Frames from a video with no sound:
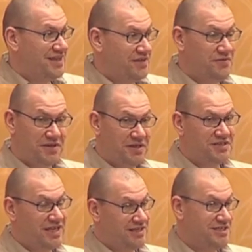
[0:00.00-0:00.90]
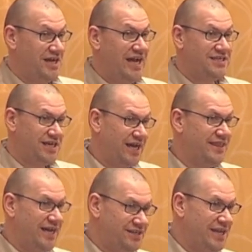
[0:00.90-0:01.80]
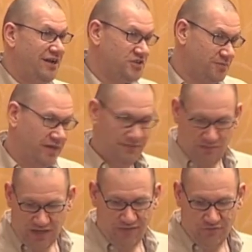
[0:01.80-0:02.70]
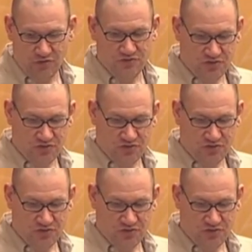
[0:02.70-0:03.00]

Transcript: because I can t- I tie that now to my iPhone,